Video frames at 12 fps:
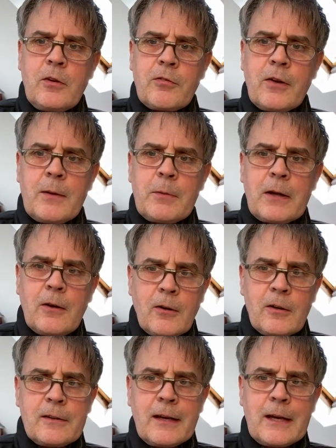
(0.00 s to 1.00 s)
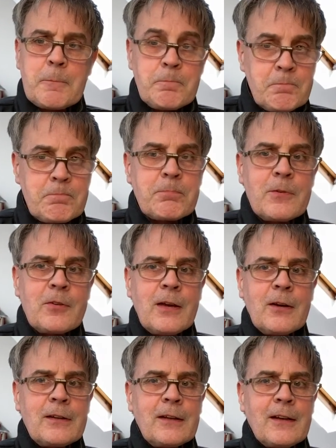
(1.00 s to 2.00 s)
your family all day. See
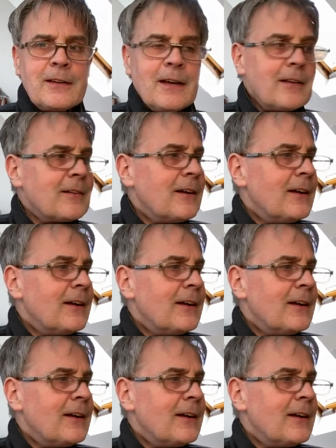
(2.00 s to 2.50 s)
how they like that.